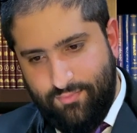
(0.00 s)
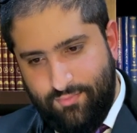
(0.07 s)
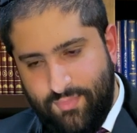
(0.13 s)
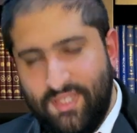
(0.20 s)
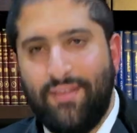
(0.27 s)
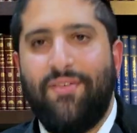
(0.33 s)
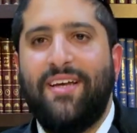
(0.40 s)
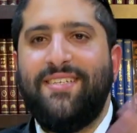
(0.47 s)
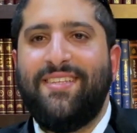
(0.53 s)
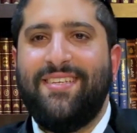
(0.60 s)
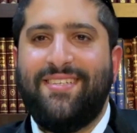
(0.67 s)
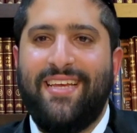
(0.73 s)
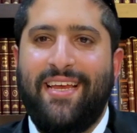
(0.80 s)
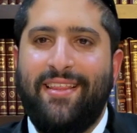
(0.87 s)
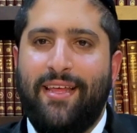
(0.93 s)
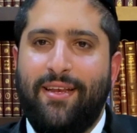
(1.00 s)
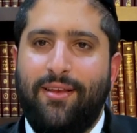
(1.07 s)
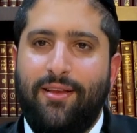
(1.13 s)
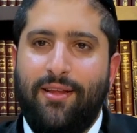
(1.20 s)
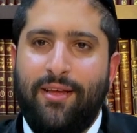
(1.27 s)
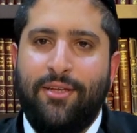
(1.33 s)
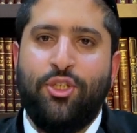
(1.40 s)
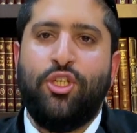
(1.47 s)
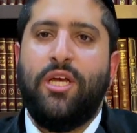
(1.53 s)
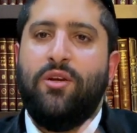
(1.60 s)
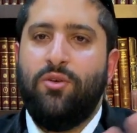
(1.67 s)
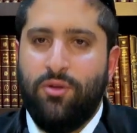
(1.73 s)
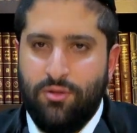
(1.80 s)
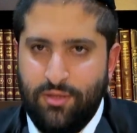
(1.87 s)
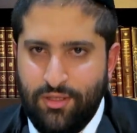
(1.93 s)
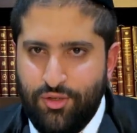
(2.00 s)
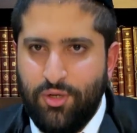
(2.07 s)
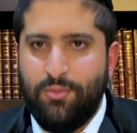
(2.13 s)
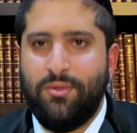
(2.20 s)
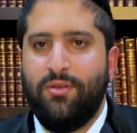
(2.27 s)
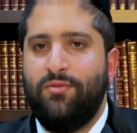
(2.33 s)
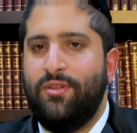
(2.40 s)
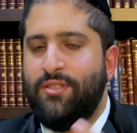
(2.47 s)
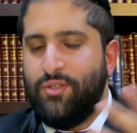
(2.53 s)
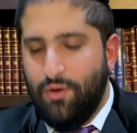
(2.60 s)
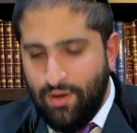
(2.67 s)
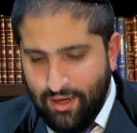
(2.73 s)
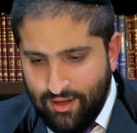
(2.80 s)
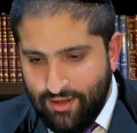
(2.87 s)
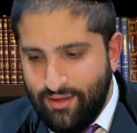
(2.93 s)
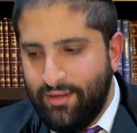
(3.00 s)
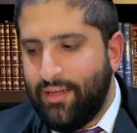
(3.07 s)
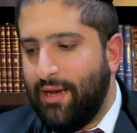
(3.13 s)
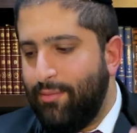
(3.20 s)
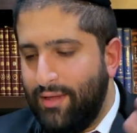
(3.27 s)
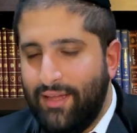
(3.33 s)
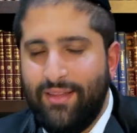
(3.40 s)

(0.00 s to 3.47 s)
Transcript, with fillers: Suffice it to say that in general, in terms of the Zohar and Kabbalah.